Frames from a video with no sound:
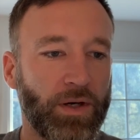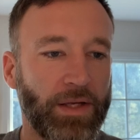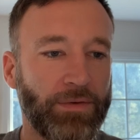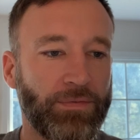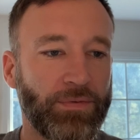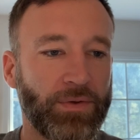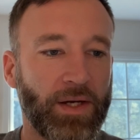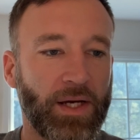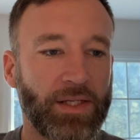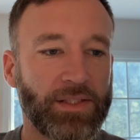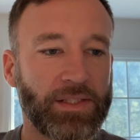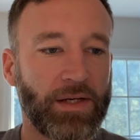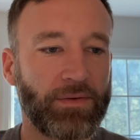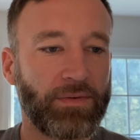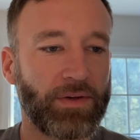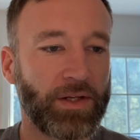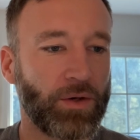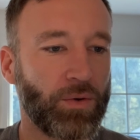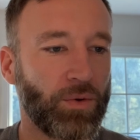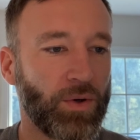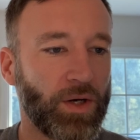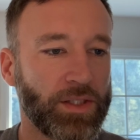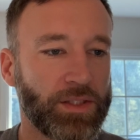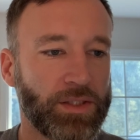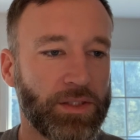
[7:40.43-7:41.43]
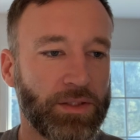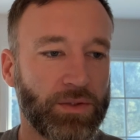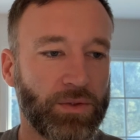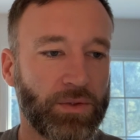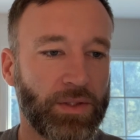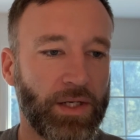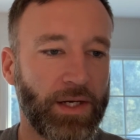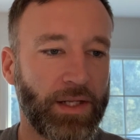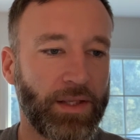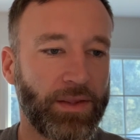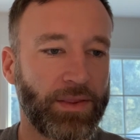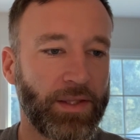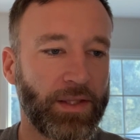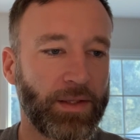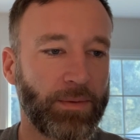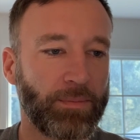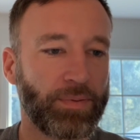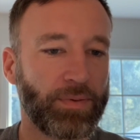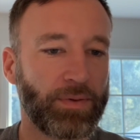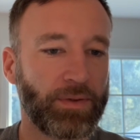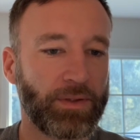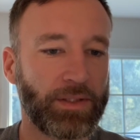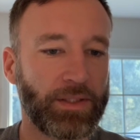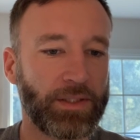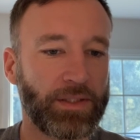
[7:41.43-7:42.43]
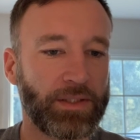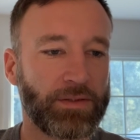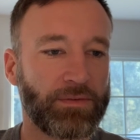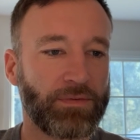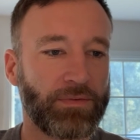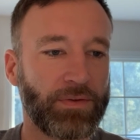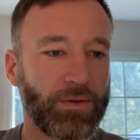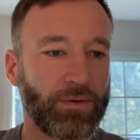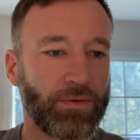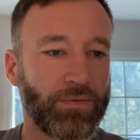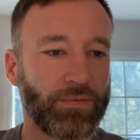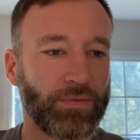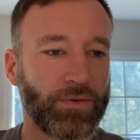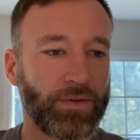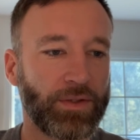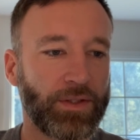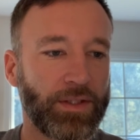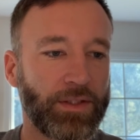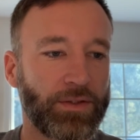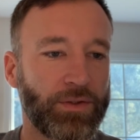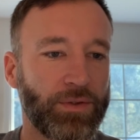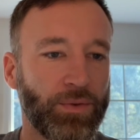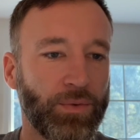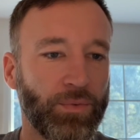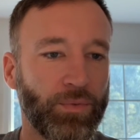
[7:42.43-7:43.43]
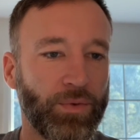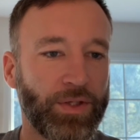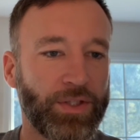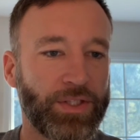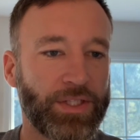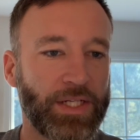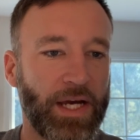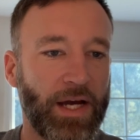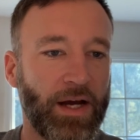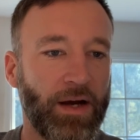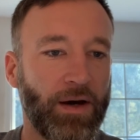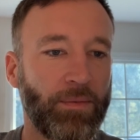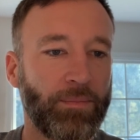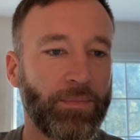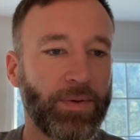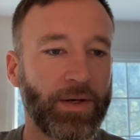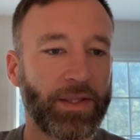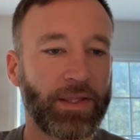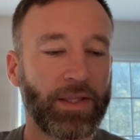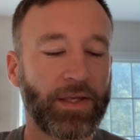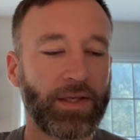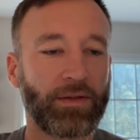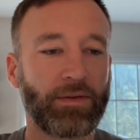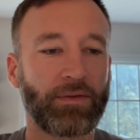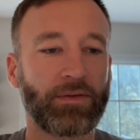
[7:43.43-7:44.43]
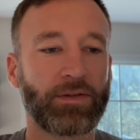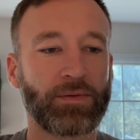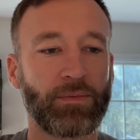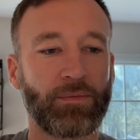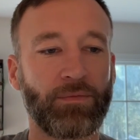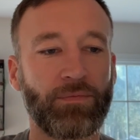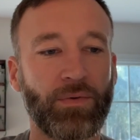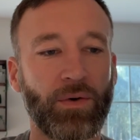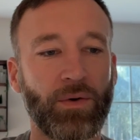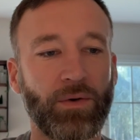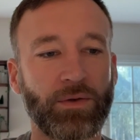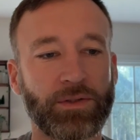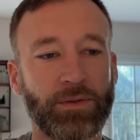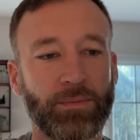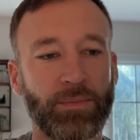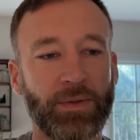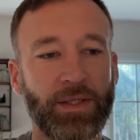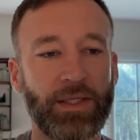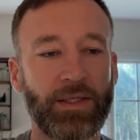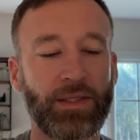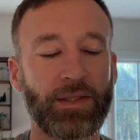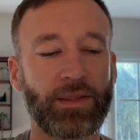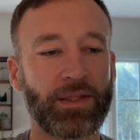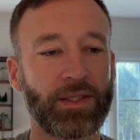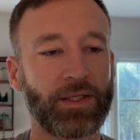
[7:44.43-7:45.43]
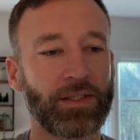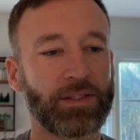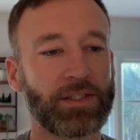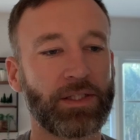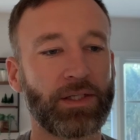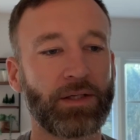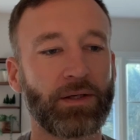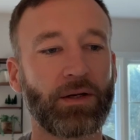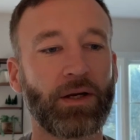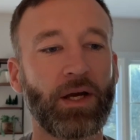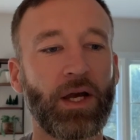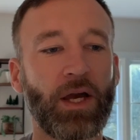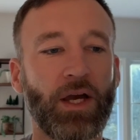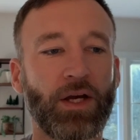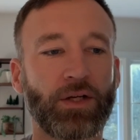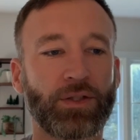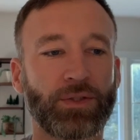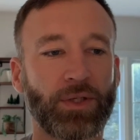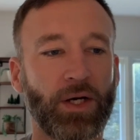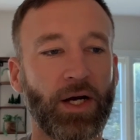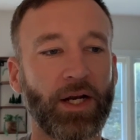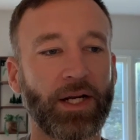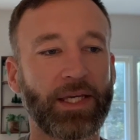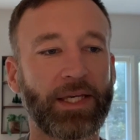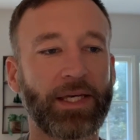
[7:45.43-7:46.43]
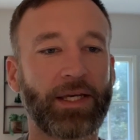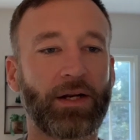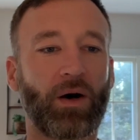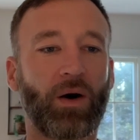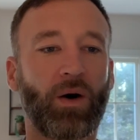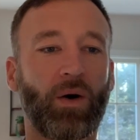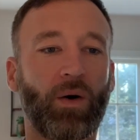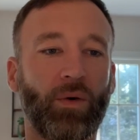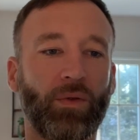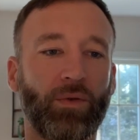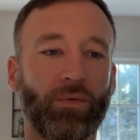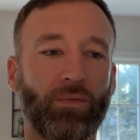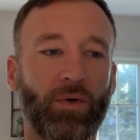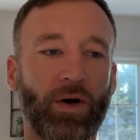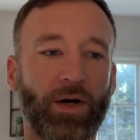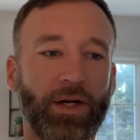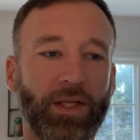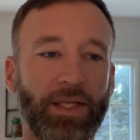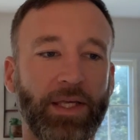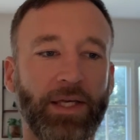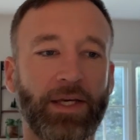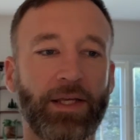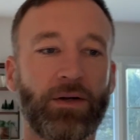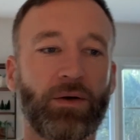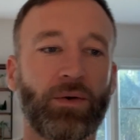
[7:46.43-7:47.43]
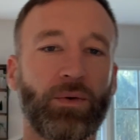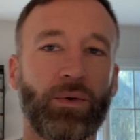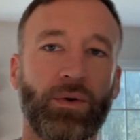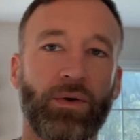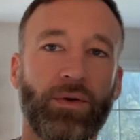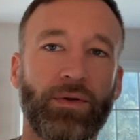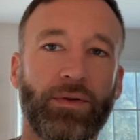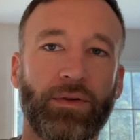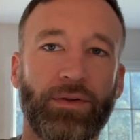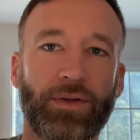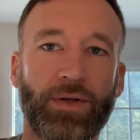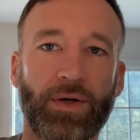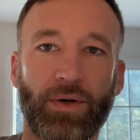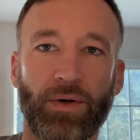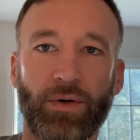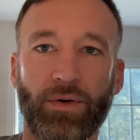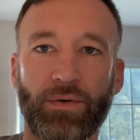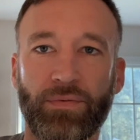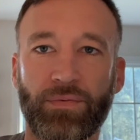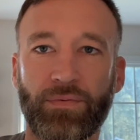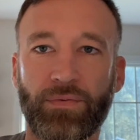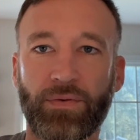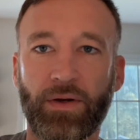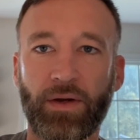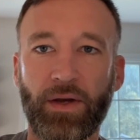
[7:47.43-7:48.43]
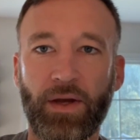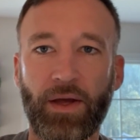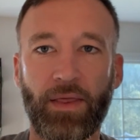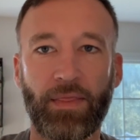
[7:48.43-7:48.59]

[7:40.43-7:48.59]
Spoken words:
If you guys have any questions on anything, please feel free to reach out. But again, some key things here. Try to get all the running in on turf.